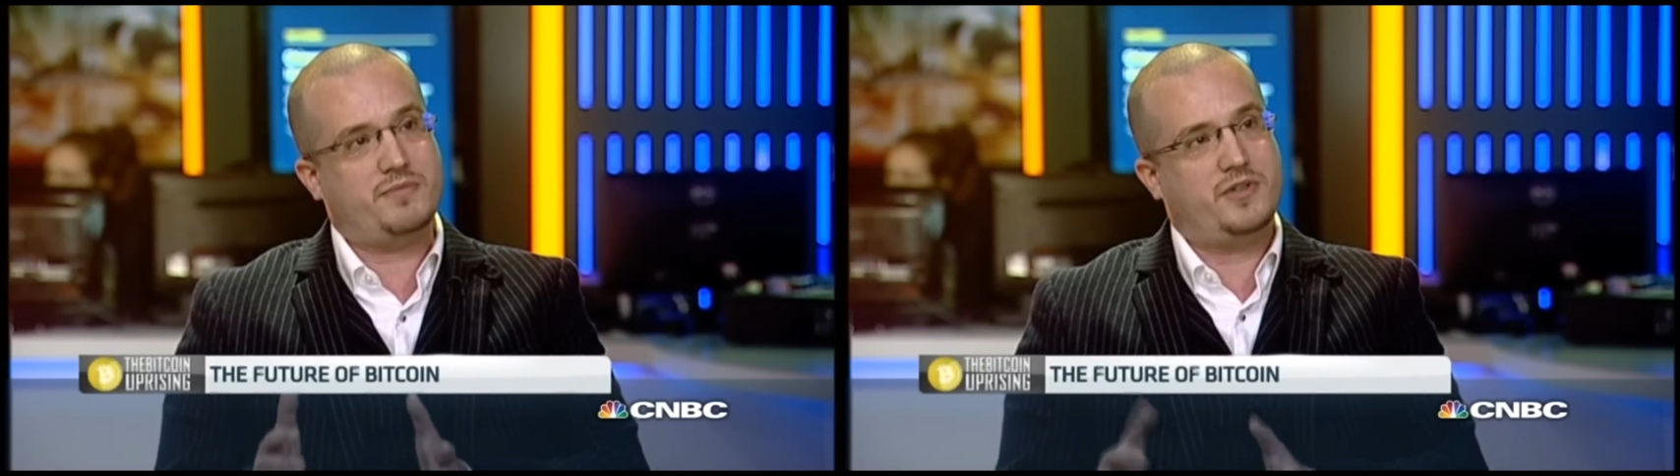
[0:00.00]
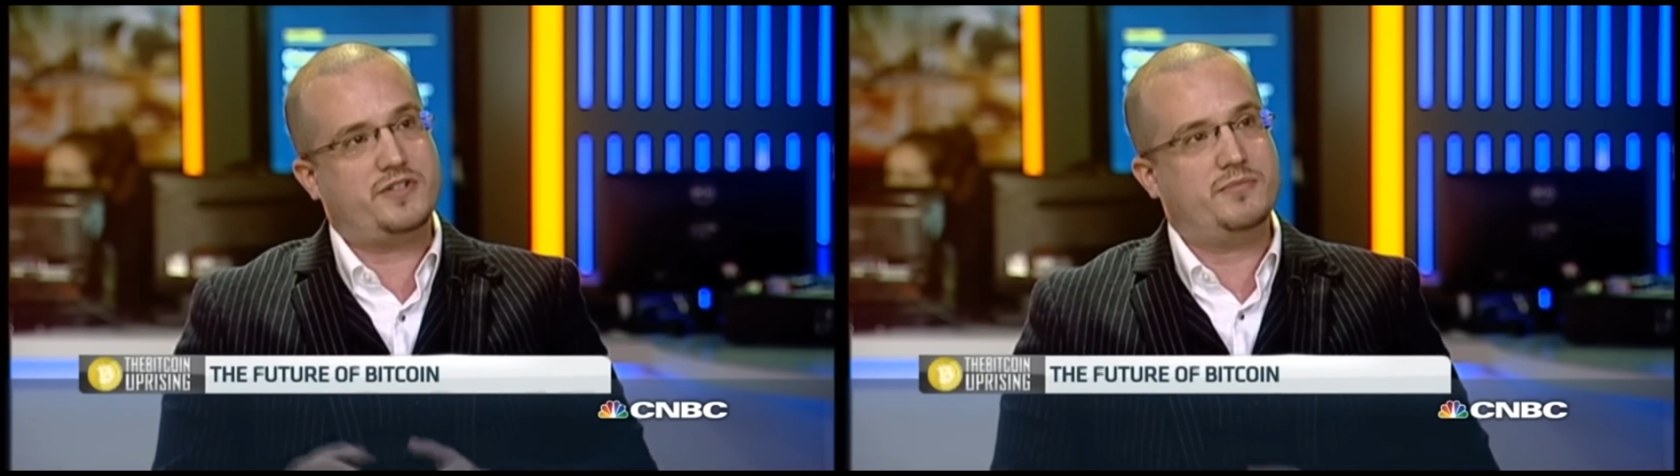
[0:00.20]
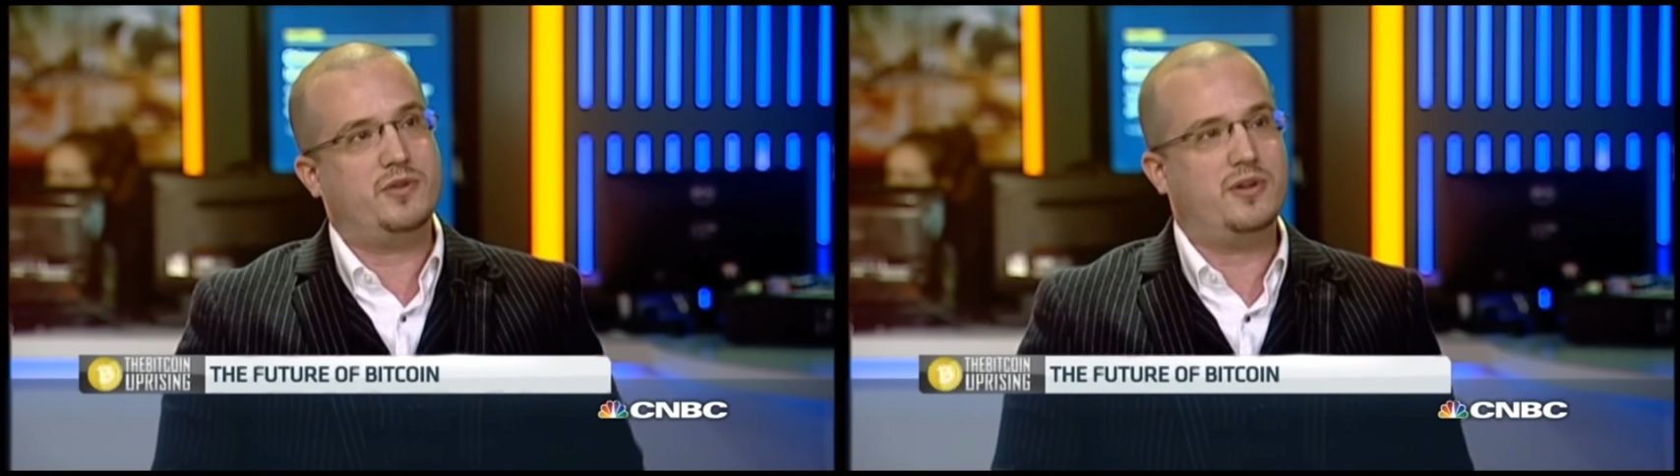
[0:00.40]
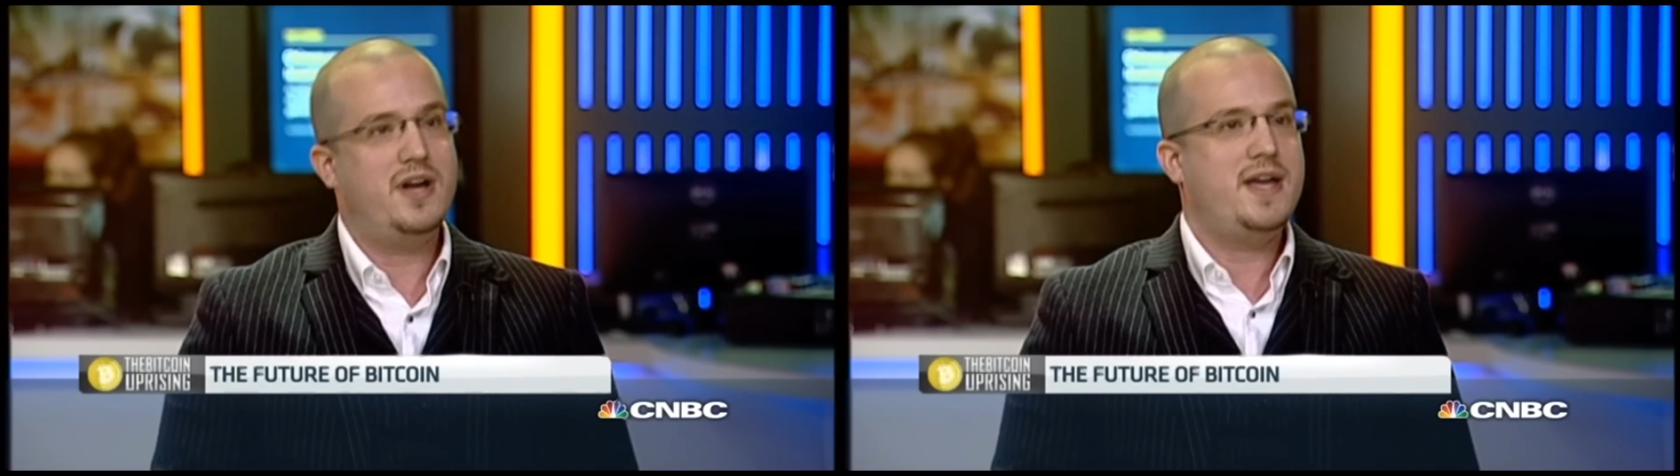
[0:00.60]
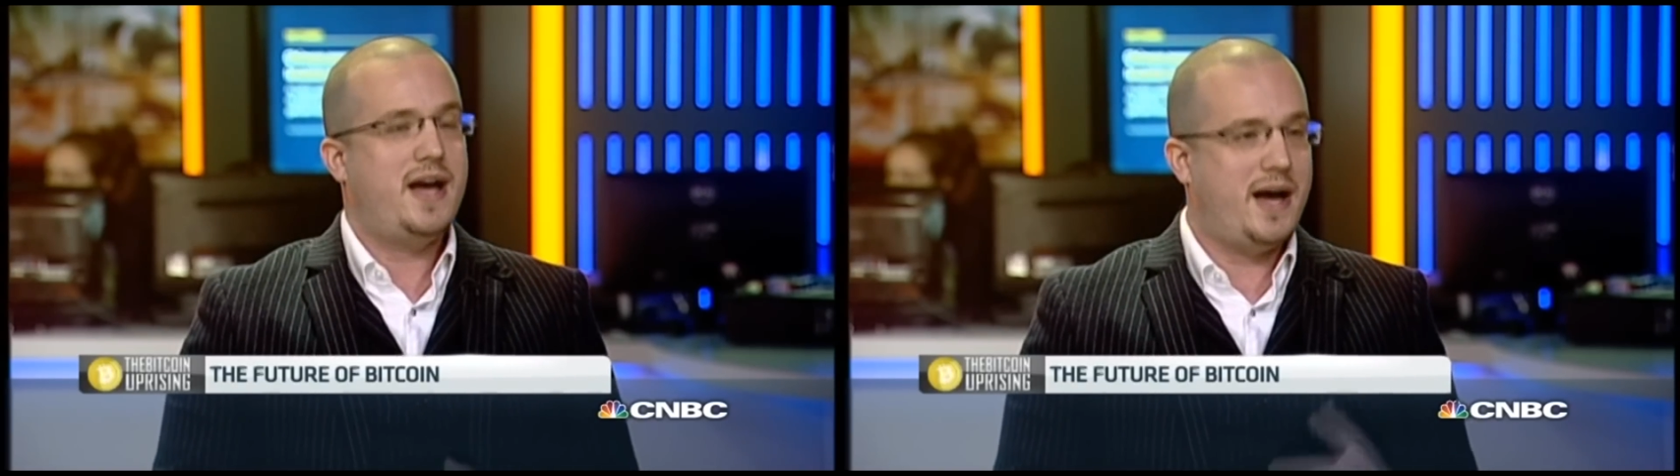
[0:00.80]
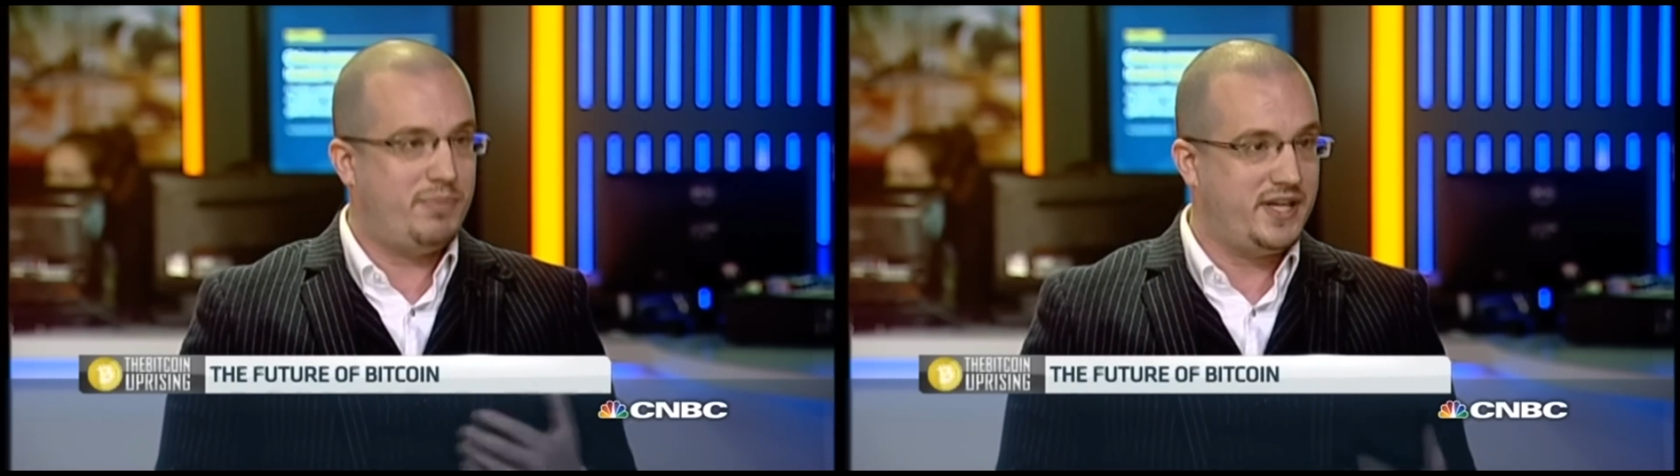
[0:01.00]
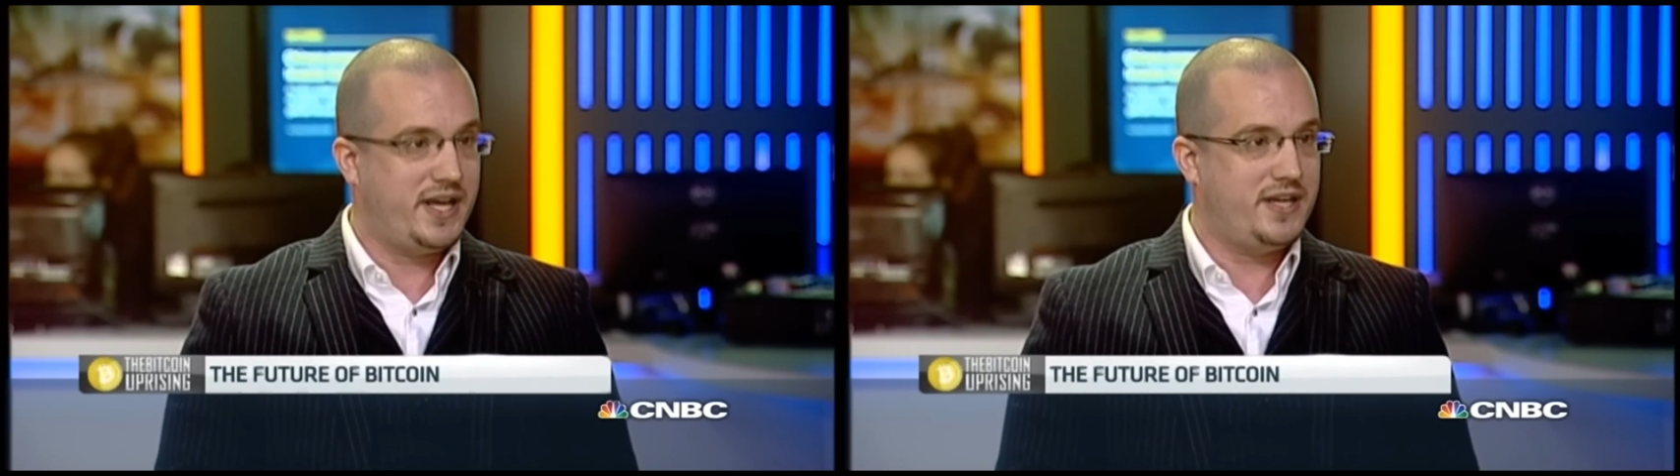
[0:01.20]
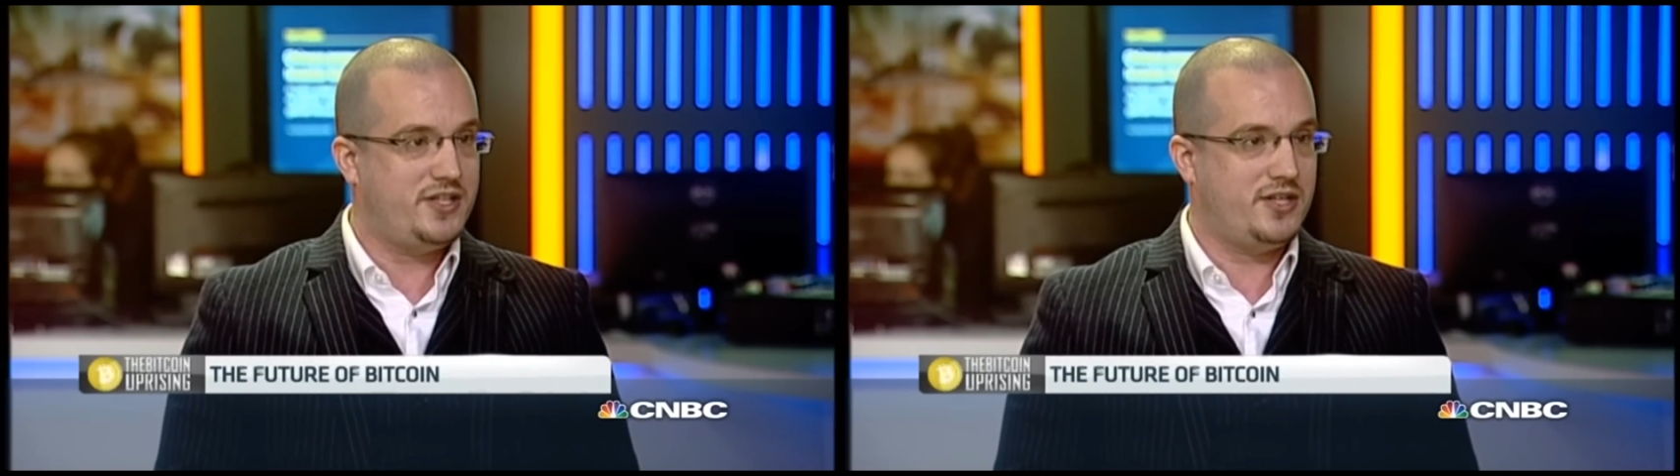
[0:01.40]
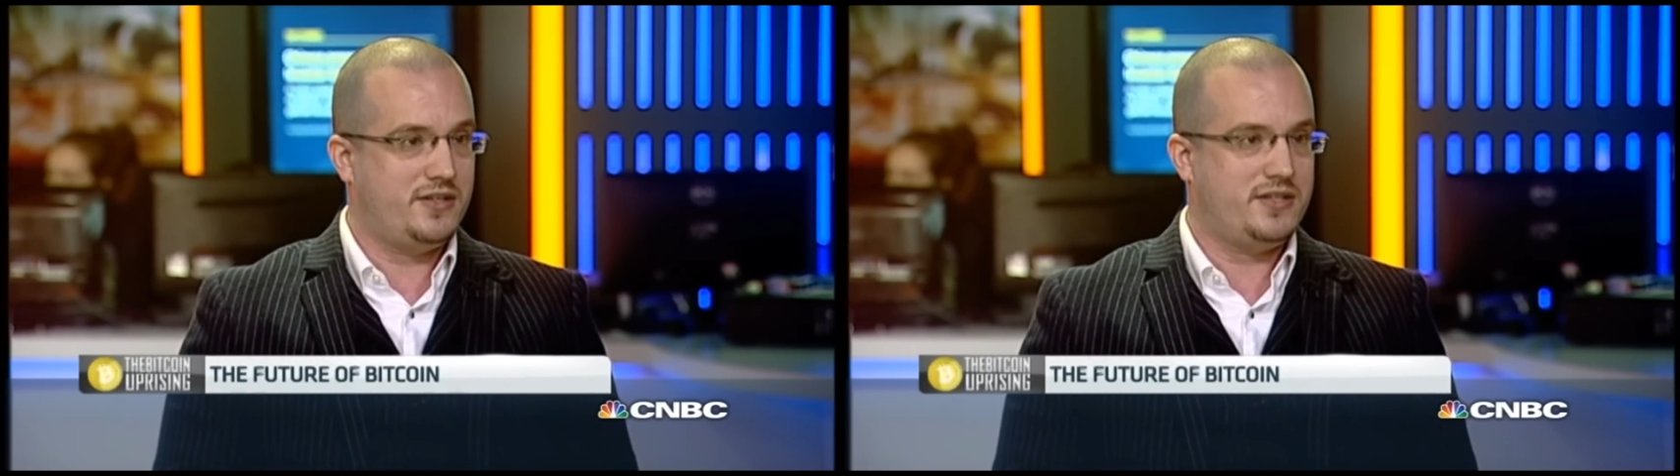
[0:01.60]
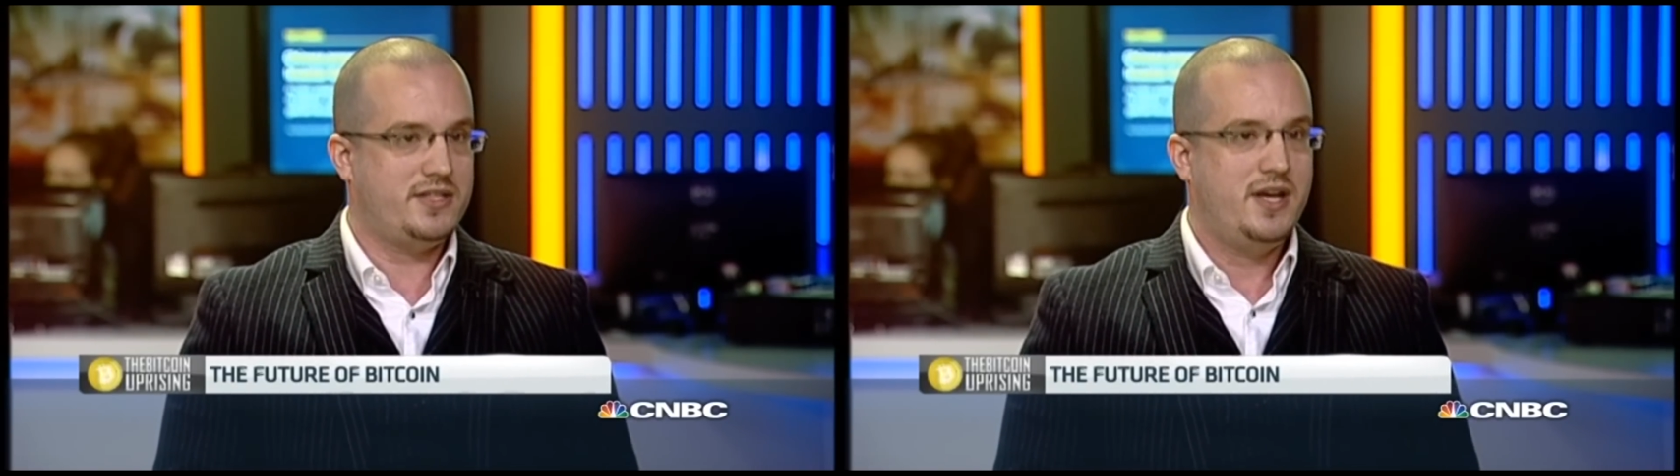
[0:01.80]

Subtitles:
much more applications